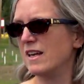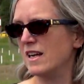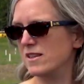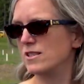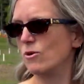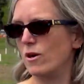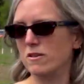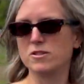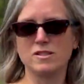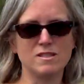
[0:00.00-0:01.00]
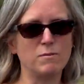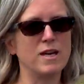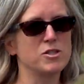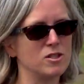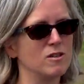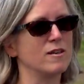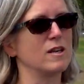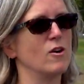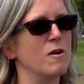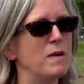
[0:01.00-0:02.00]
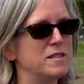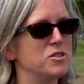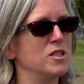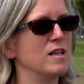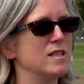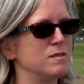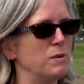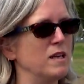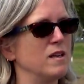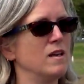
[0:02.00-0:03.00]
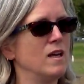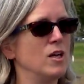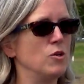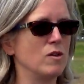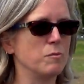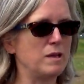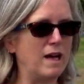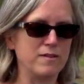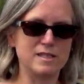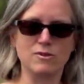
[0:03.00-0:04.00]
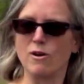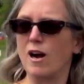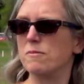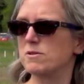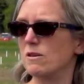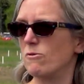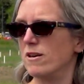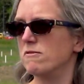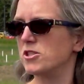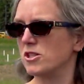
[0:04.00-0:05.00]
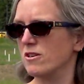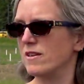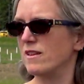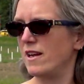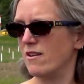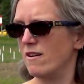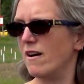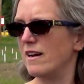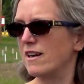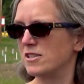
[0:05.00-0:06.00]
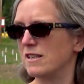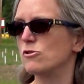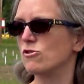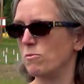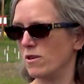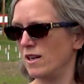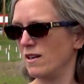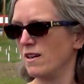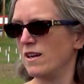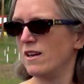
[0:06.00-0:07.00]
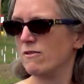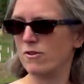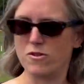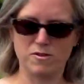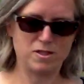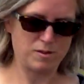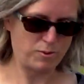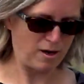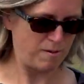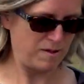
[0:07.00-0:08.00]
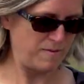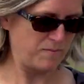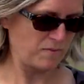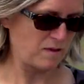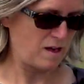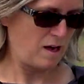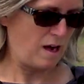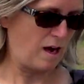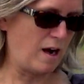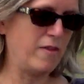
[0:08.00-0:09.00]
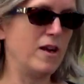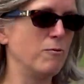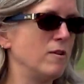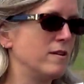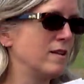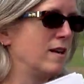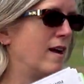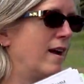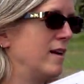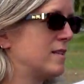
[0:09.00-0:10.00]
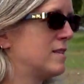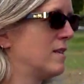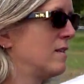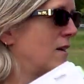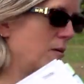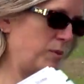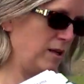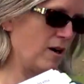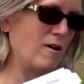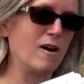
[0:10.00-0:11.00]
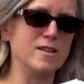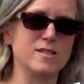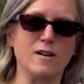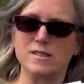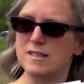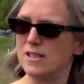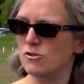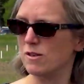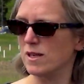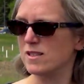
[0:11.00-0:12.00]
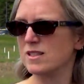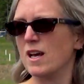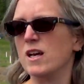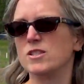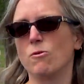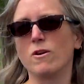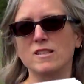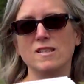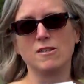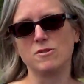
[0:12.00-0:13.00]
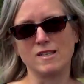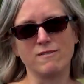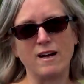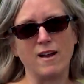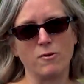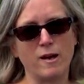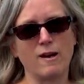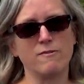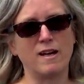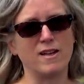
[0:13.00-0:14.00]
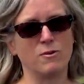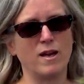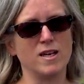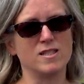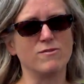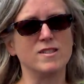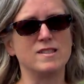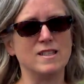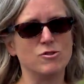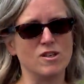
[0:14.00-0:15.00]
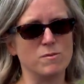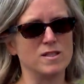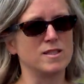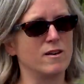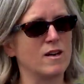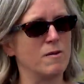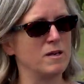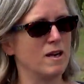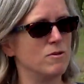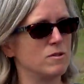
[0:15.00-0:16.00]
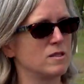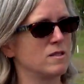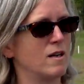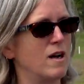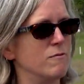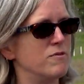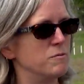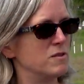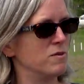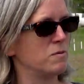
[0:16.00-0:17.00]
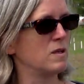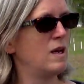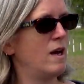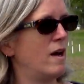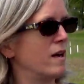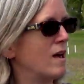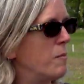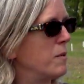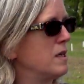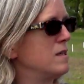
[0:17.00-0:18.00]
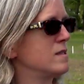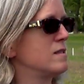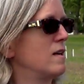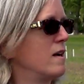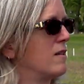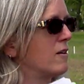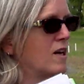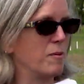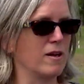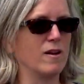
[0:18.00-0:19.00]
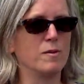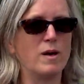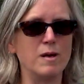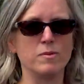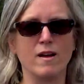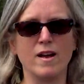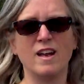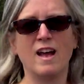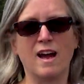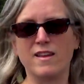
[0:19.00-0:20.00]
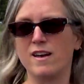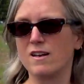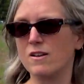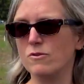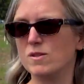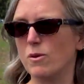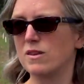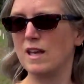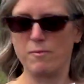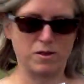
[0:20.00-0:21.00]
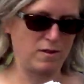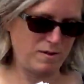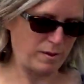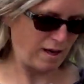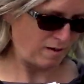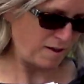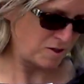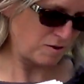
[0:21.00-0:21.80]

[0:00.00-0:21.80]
in the soil? Just to make sure, our messaging has been, you can plant these crops, we want to ensure that they are not actually contributing further to the problem. And then we're looking at our PRRs, our seed treatments. So we're continuously evaluating different seed treatments that are coming out from different companies that are coming out in the pipeline, and that includes both chemical and biological